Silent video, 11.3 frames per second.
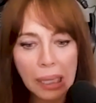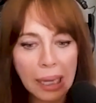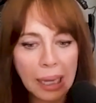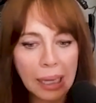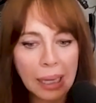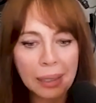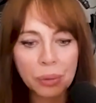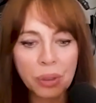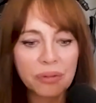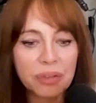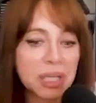And
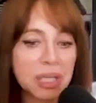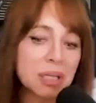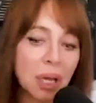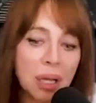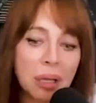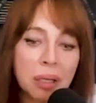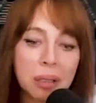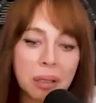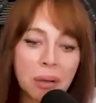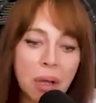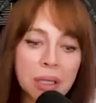whoever stays on
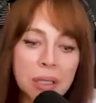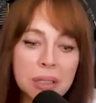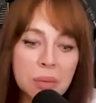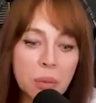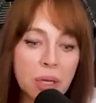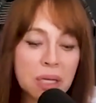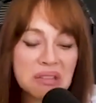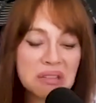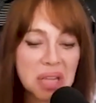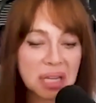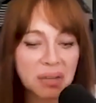the longest
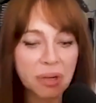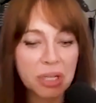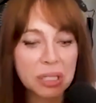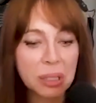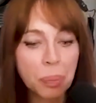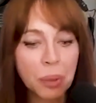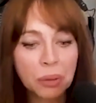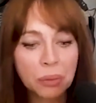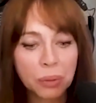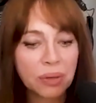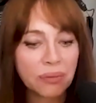wins. That's very
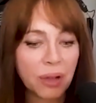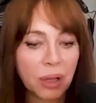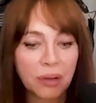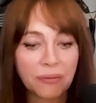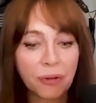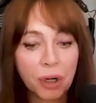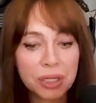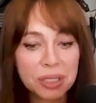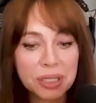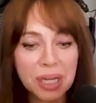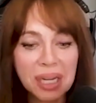simple. Rudy fell off
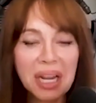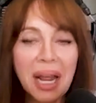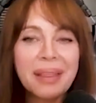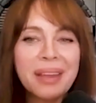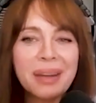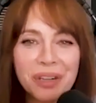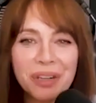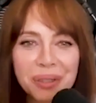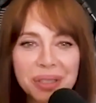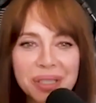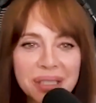first. And then
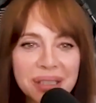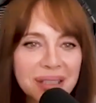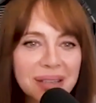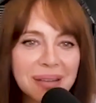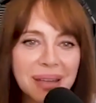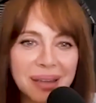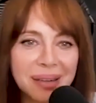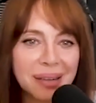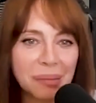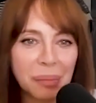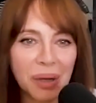Richard did the
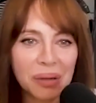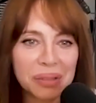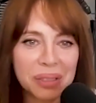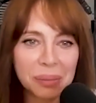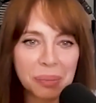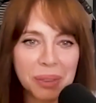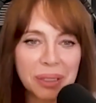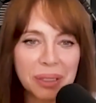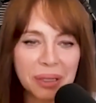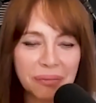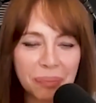99 bottles on the
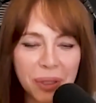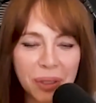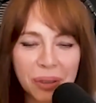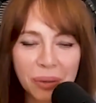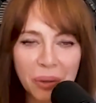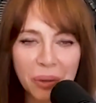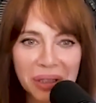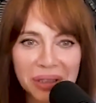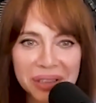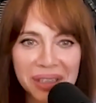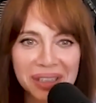beer on the
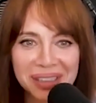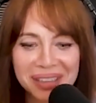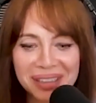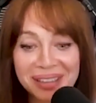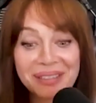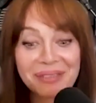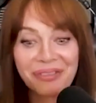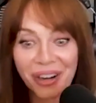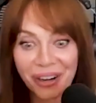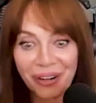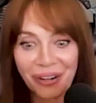wall song.
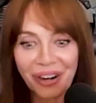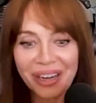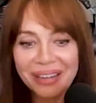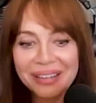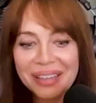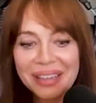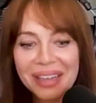Very annoying.